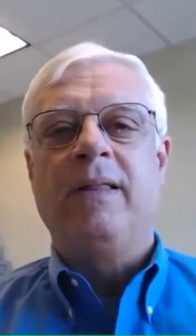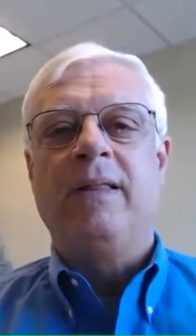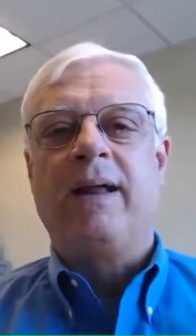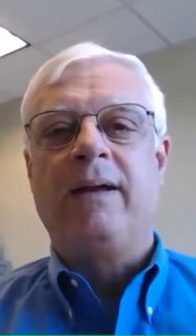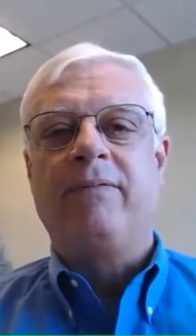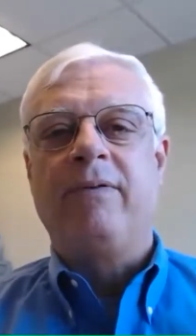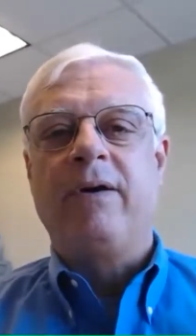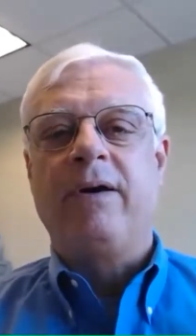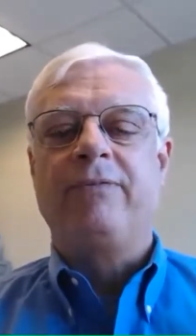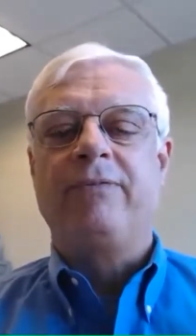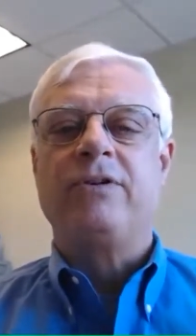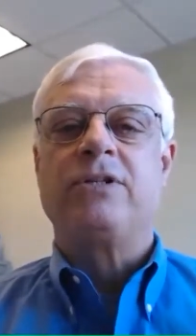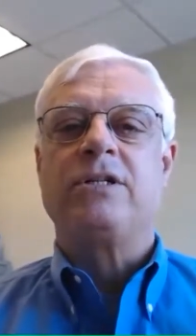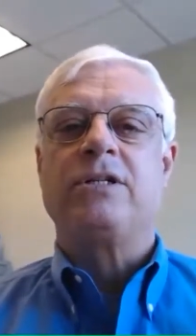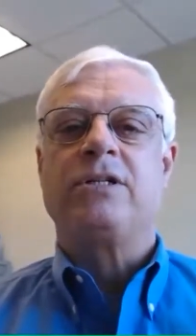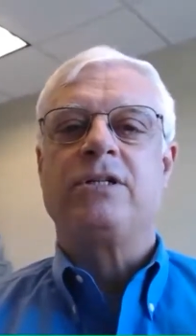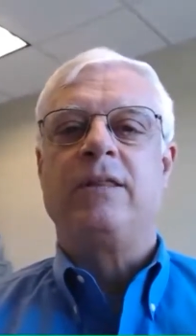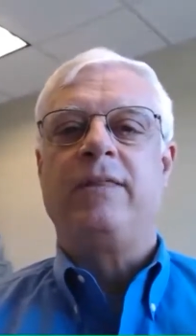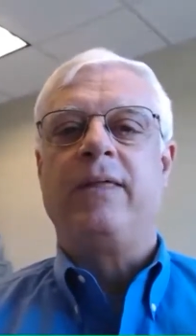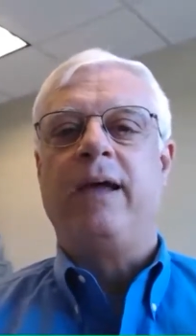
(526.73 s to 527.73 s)
a lot of
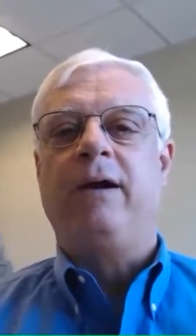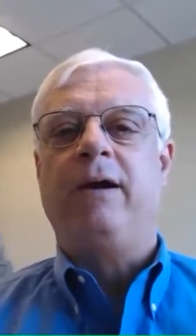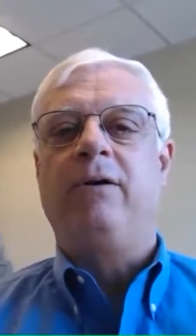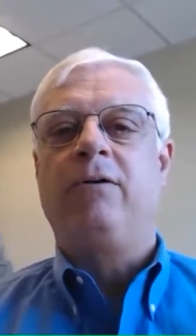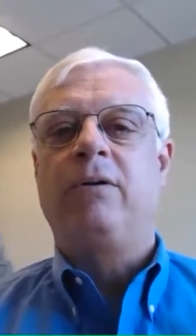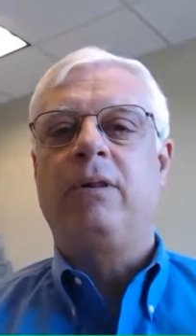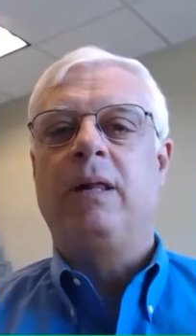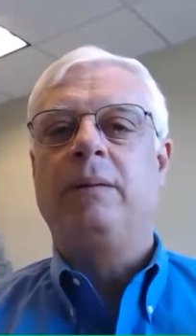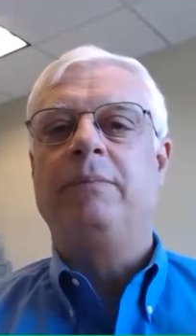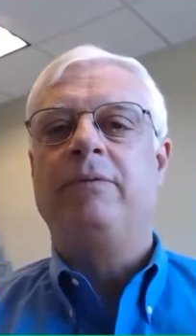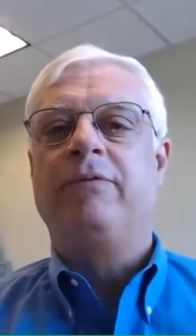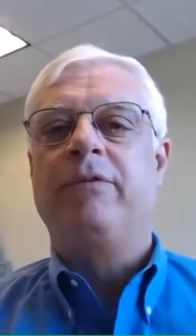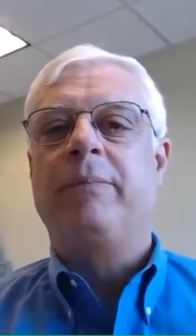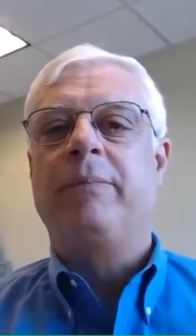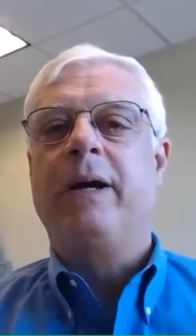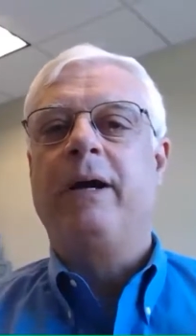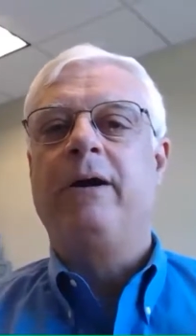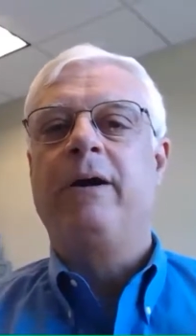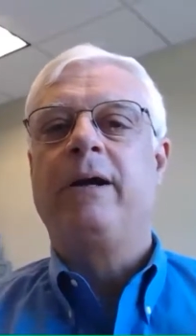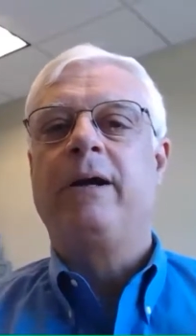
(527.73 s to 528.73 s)
references to the Aero Club of
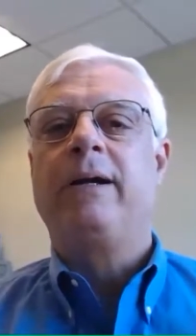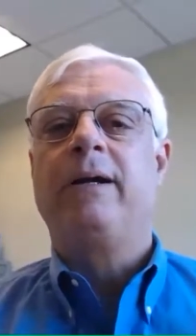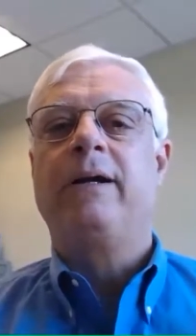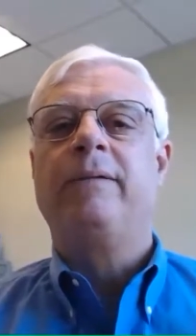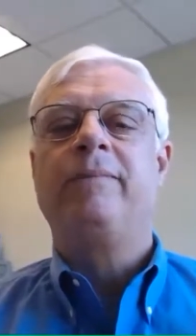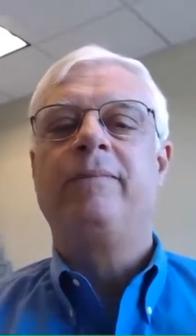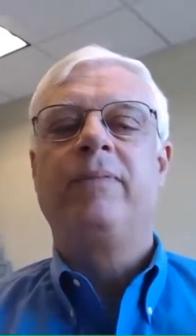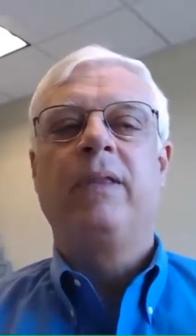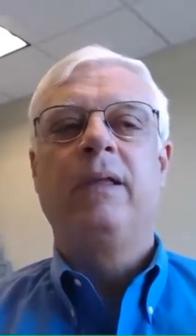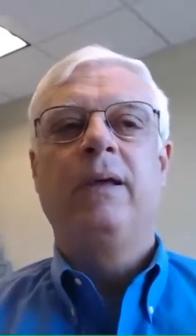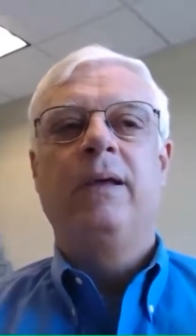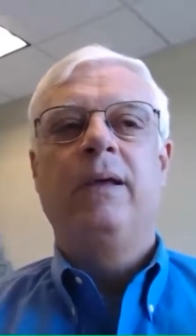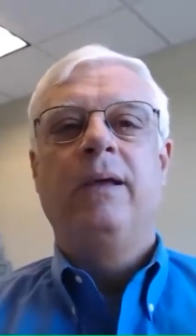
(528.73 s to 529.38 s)
America.